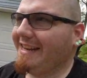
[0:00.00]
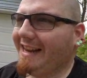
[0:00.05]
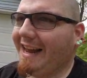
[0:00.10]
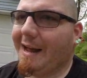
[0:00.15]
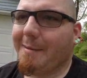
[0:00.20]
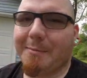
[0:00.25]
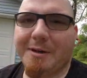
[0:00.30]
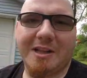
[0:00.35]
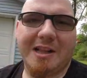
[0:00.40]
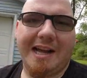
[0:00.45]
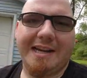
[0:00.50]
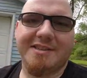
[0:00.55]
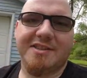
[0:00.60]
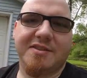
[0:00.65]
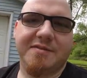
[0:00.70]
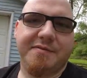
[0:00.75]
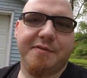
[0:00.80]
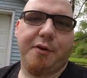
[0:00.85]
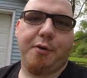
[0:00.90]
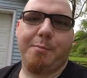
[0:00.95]
I'm
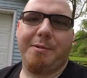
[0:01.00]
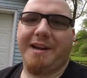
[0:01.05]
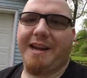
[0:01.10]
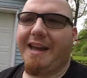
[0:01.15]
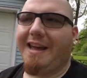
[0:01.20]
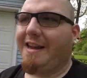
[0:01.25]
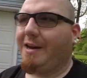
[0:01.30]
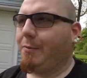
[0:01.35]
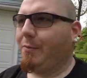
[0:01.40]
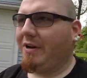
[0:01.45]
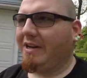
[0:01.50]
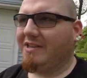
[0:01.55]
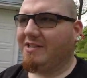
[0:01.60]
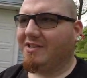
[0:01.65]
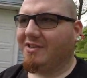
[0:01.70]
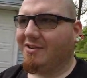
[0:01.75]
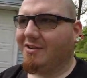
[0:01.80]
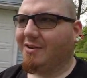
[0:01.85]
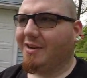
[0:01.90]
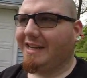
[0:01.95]
claustrophobic anyway, so